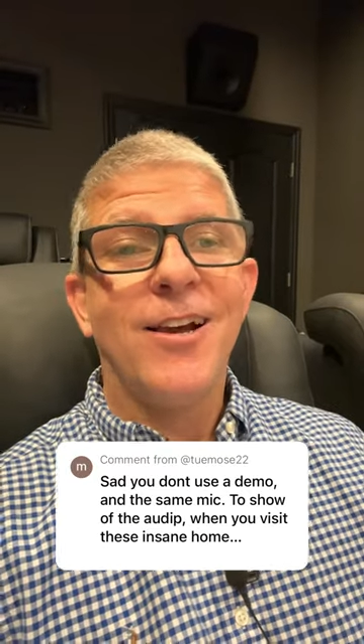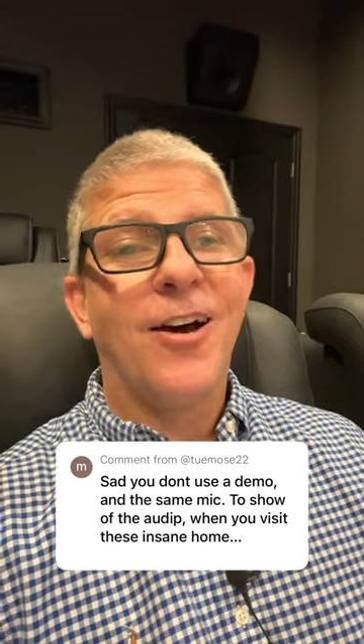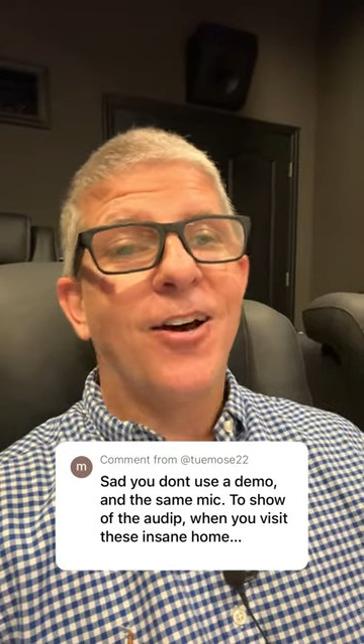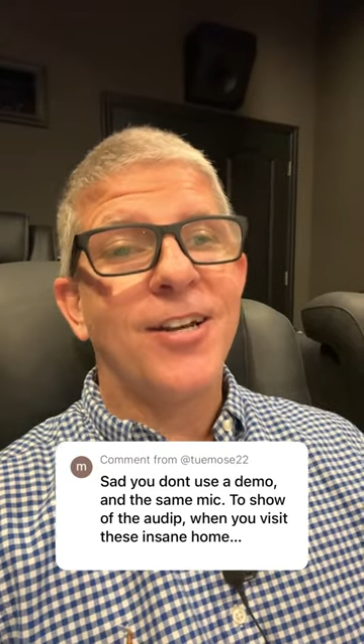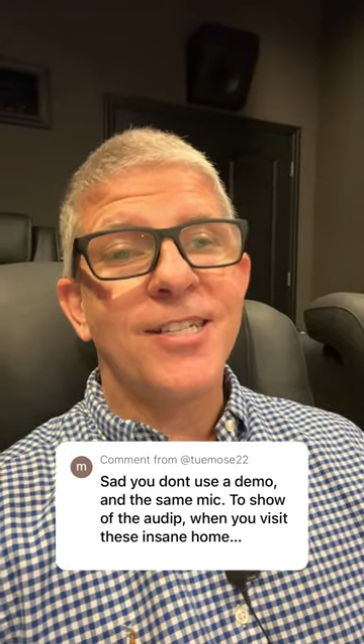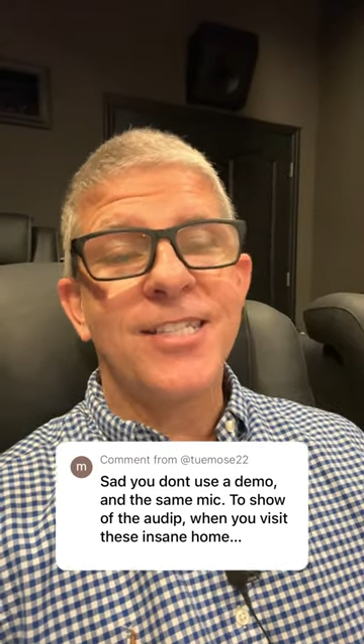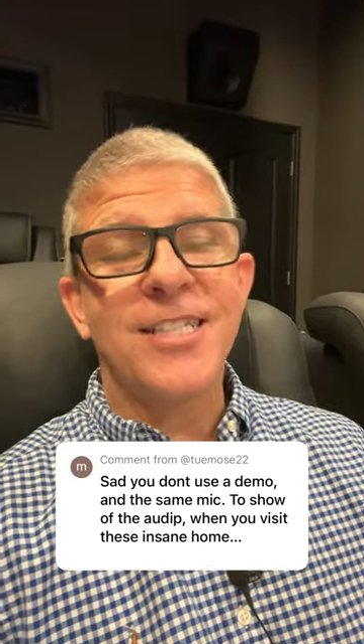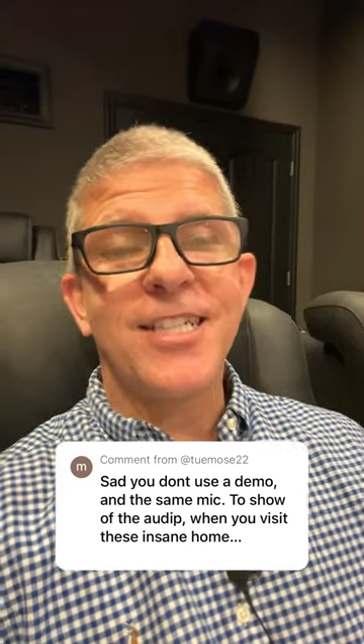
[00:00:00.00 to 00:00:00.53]

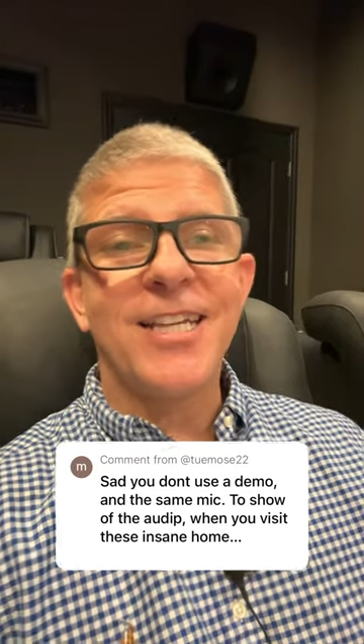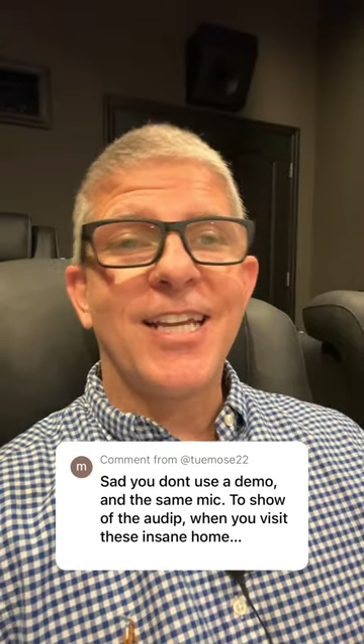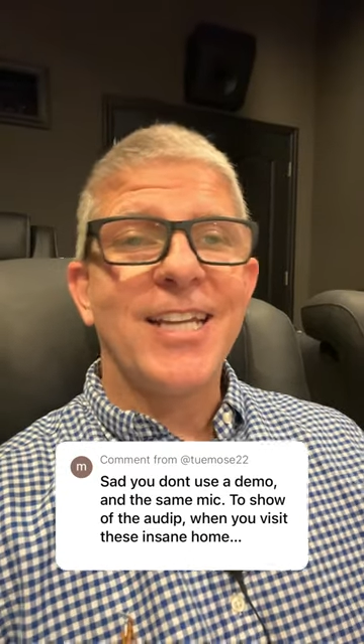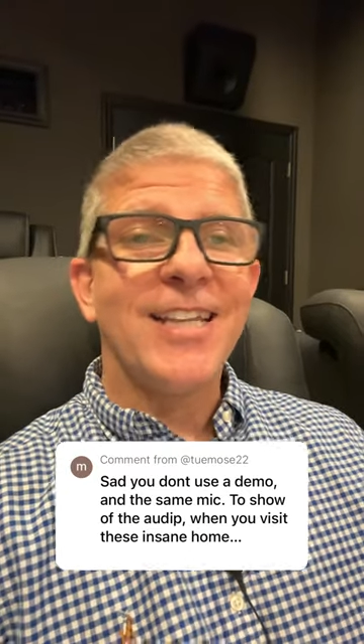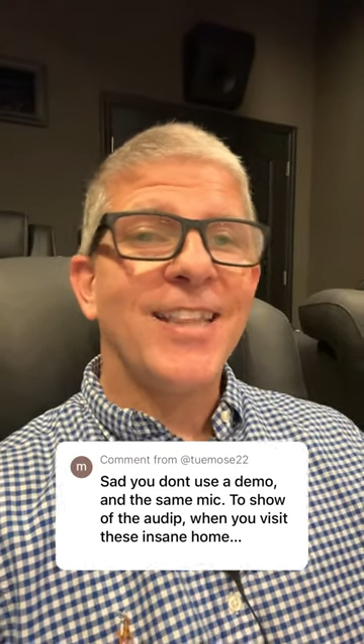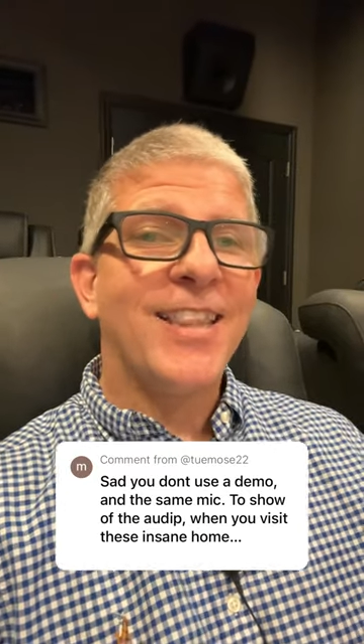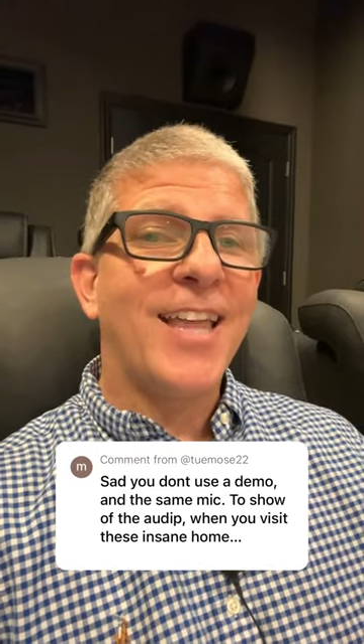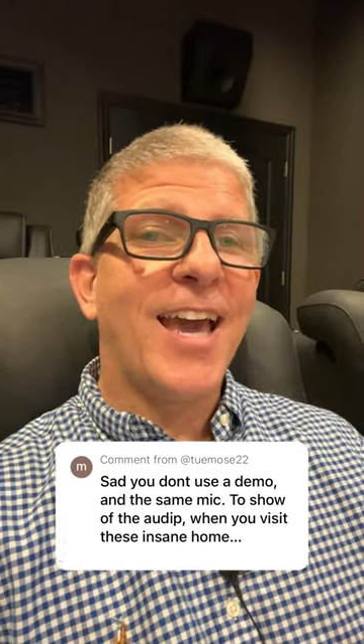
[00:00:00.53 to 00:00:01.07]
Honestly,
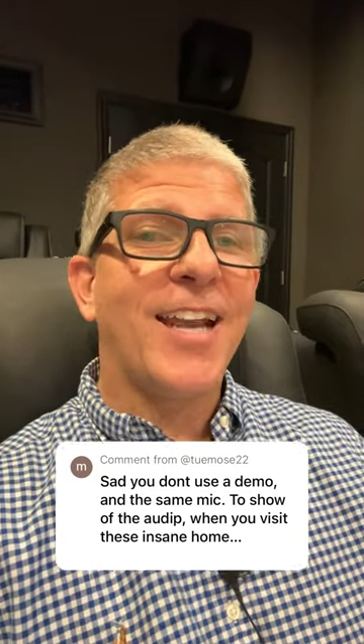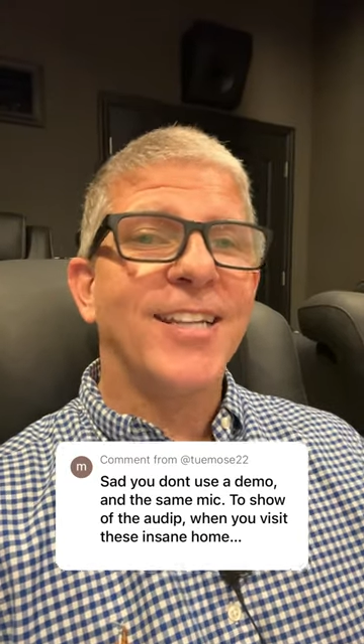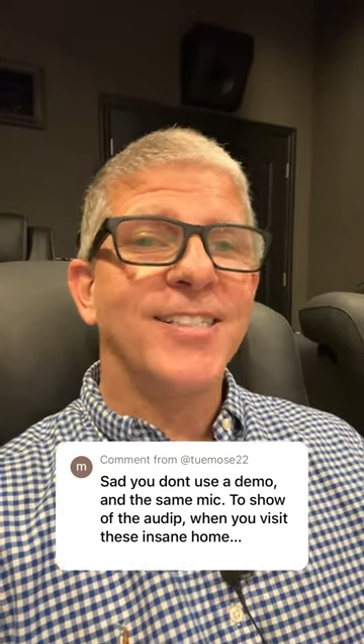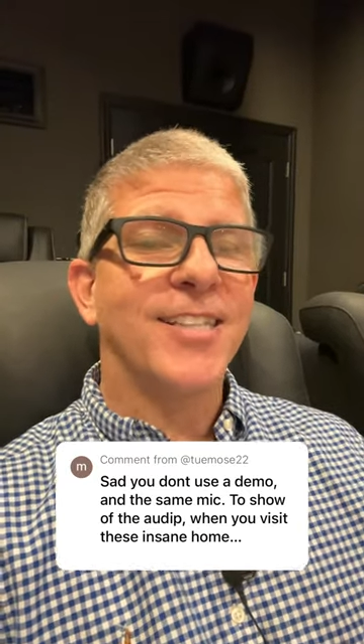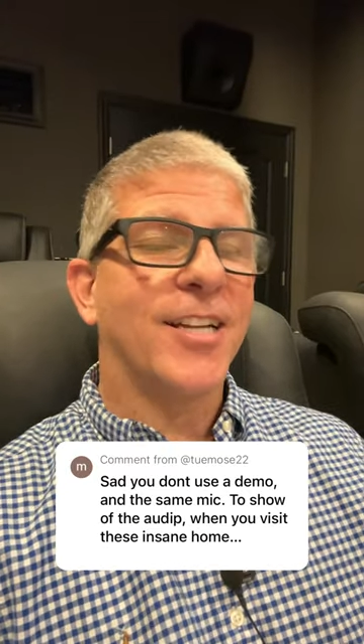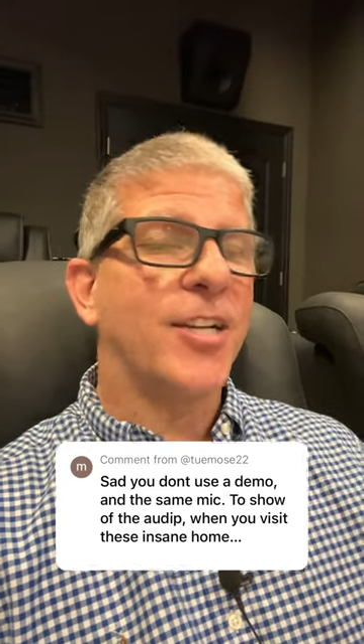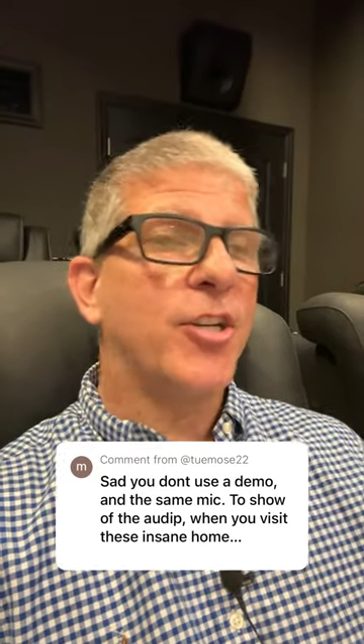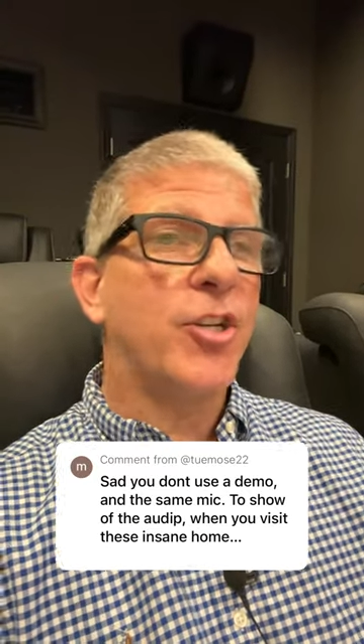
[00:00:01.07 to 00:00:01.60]
that
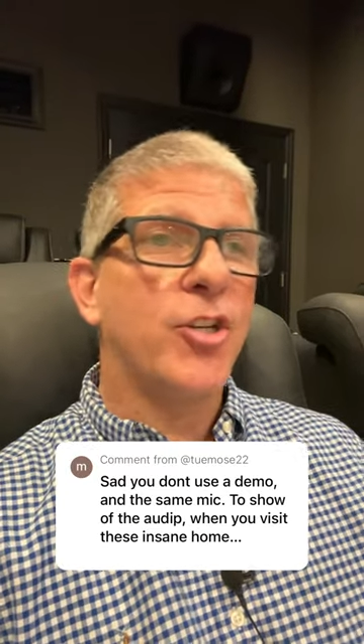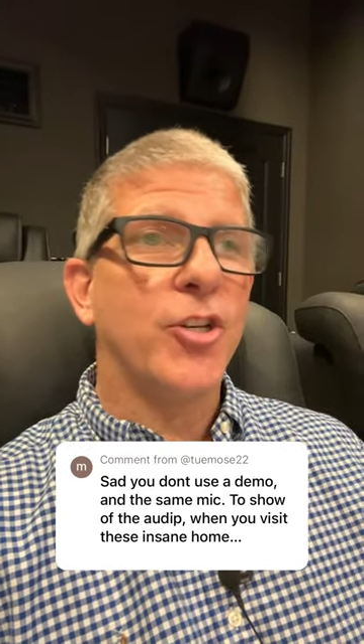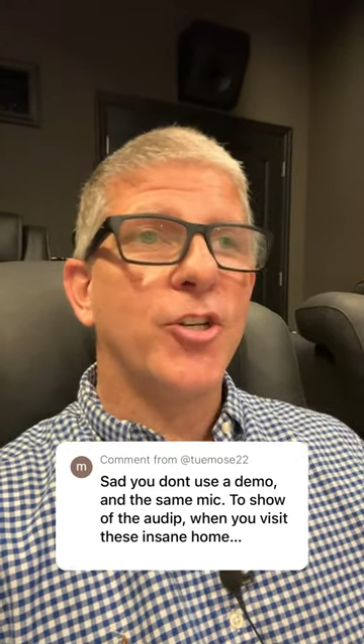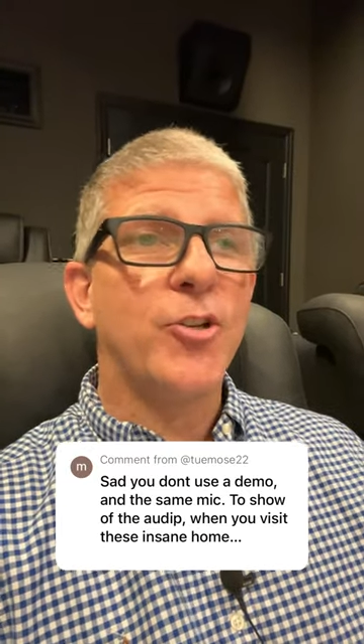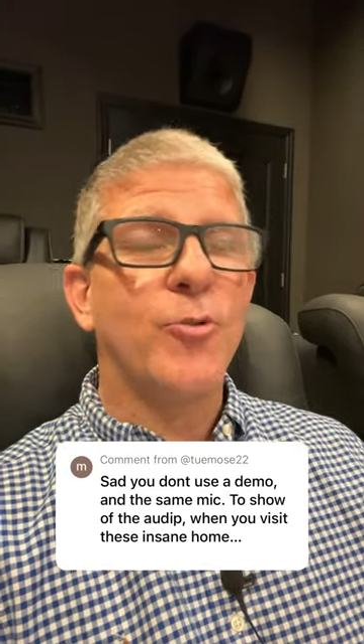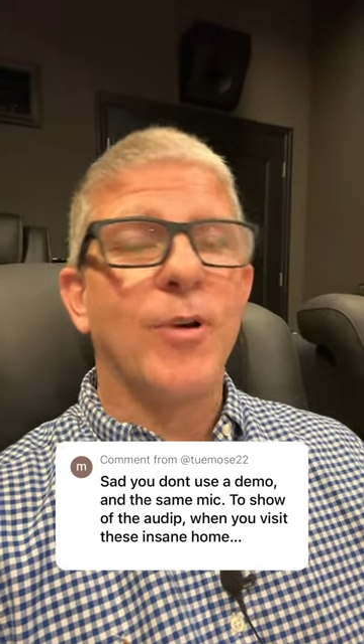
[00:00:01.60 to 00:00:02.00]
is a good